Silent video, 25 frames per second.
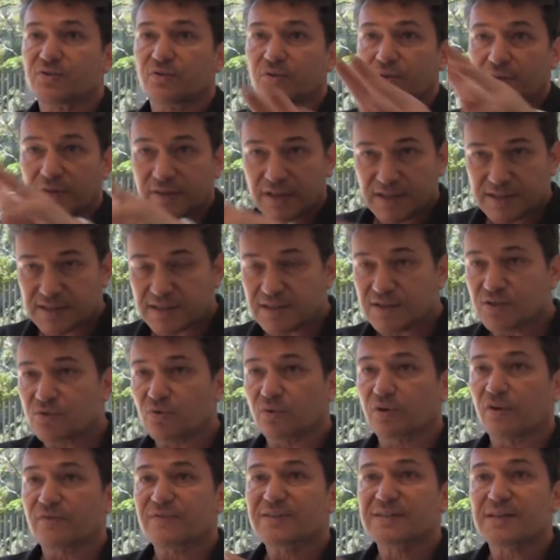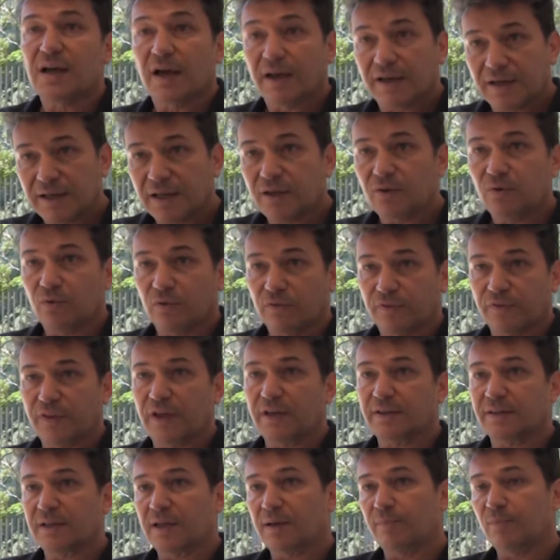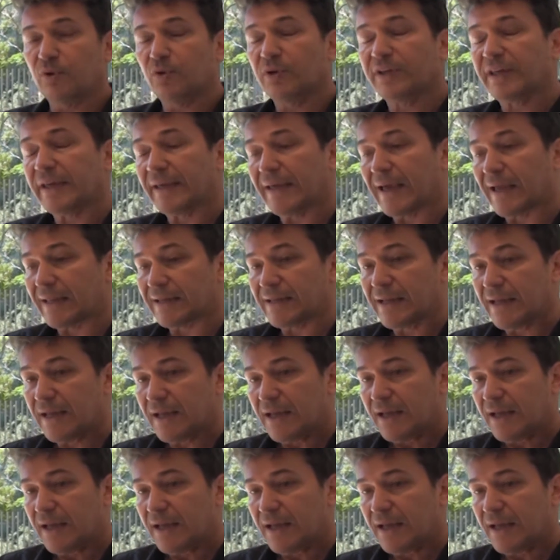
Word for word: You know, there's this sort of cyclical thing that I'm looking at